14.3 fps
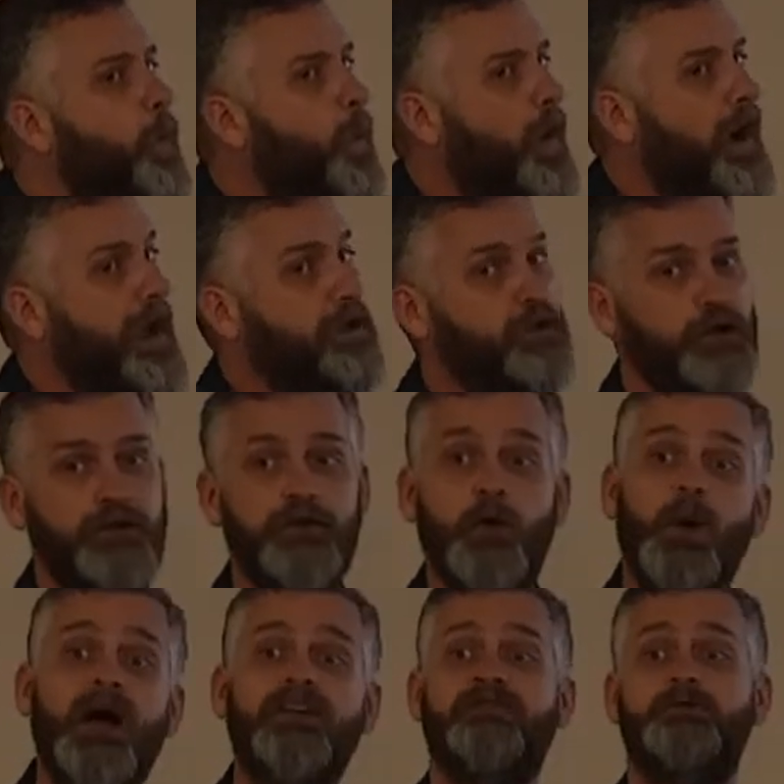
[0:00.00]
Why couldn't the
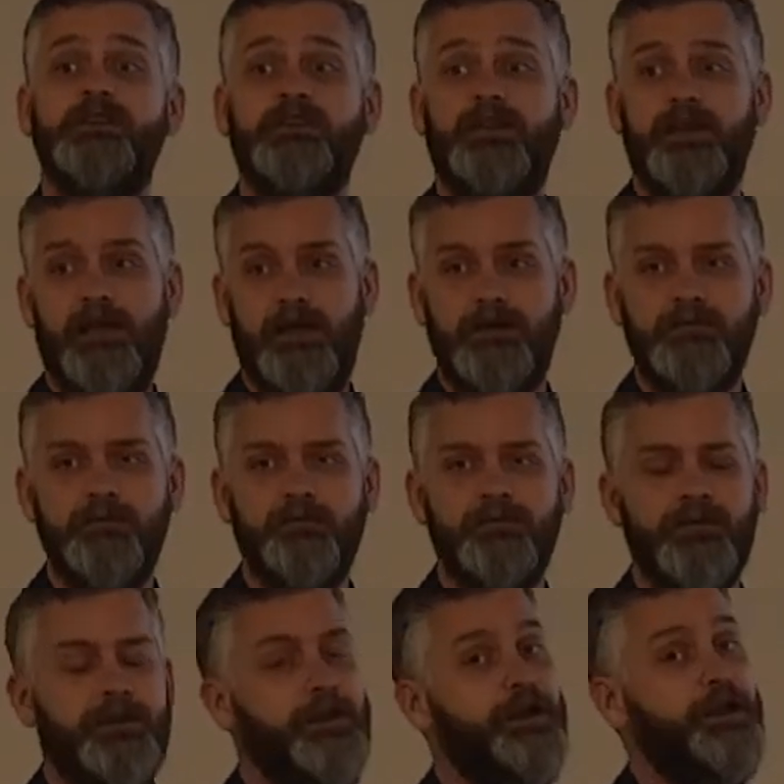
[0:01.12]
wife be the head?
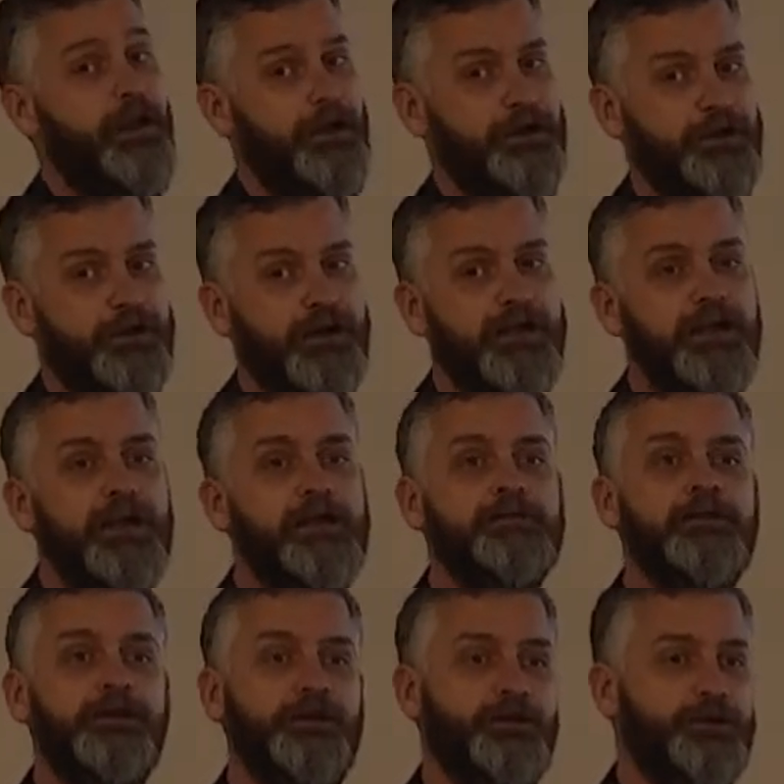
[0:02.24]
And here again,
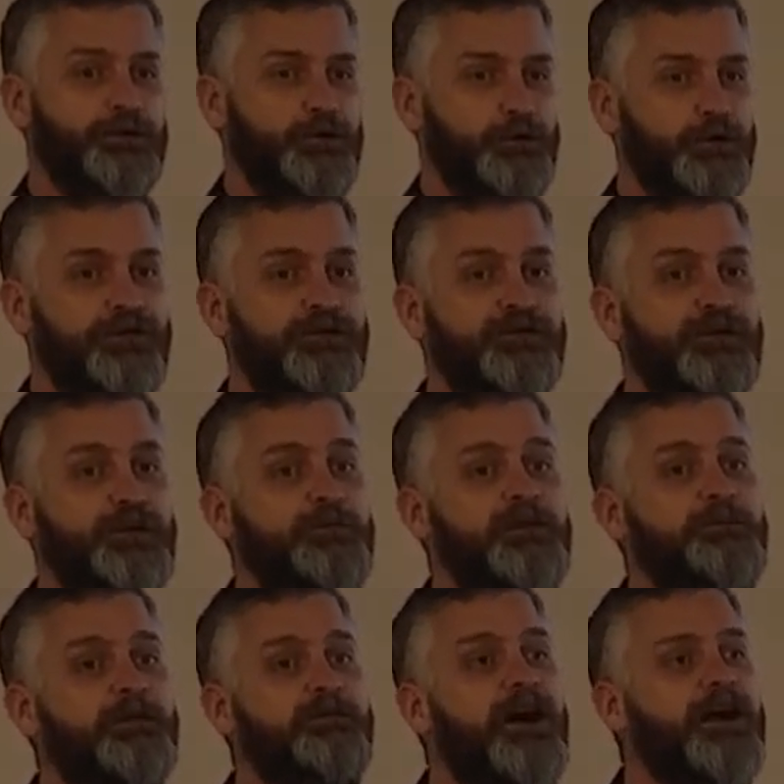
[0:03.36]
Lewis is going to be
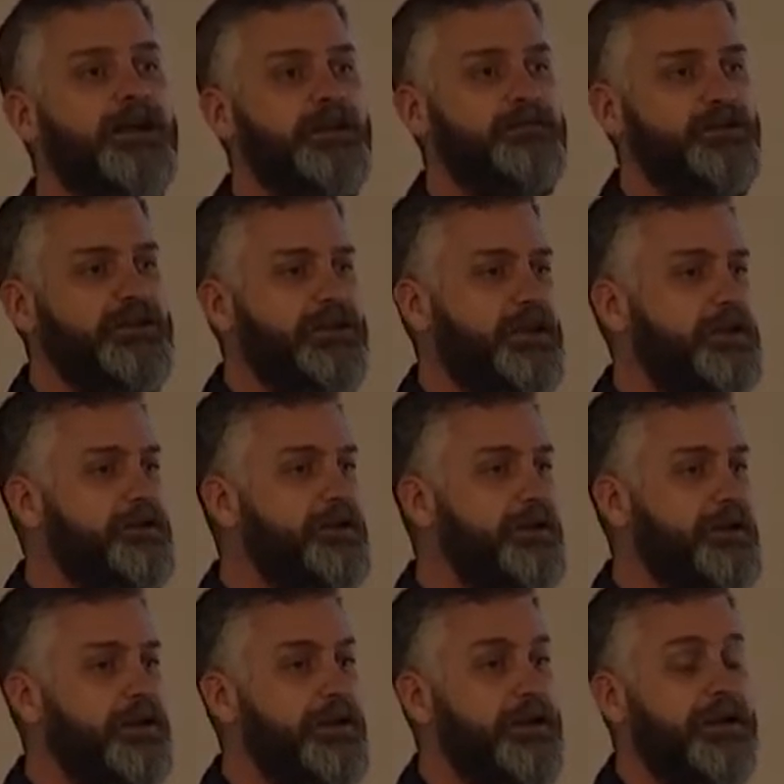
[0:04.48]
provocative again.
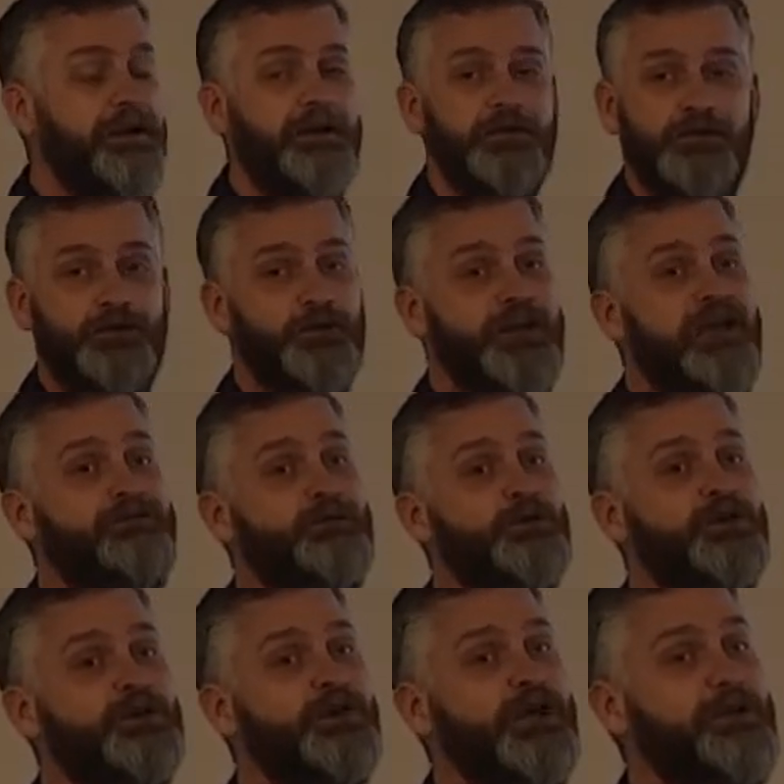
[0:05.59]
You don't have to
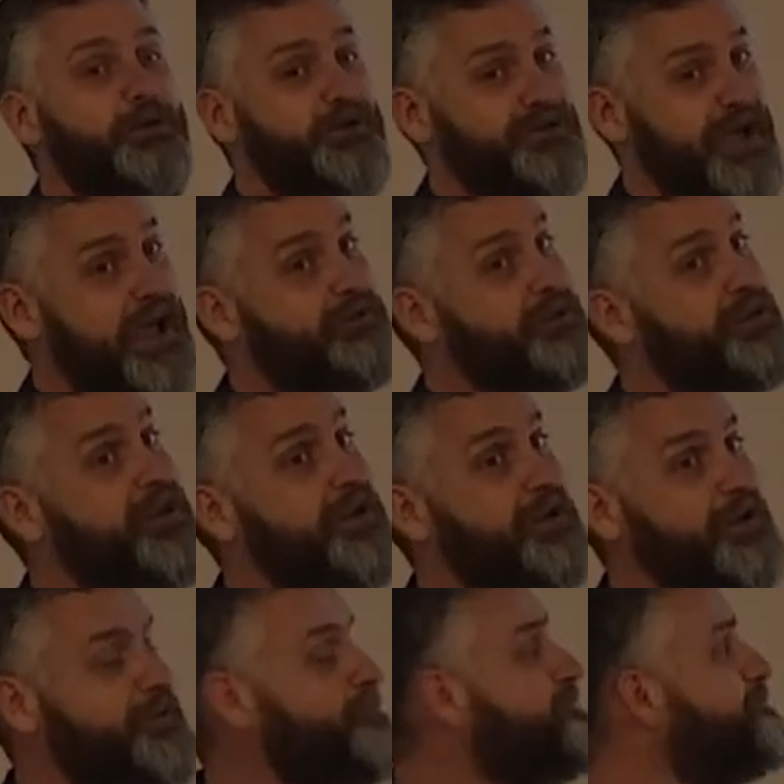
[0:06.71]
agree, but you have to think.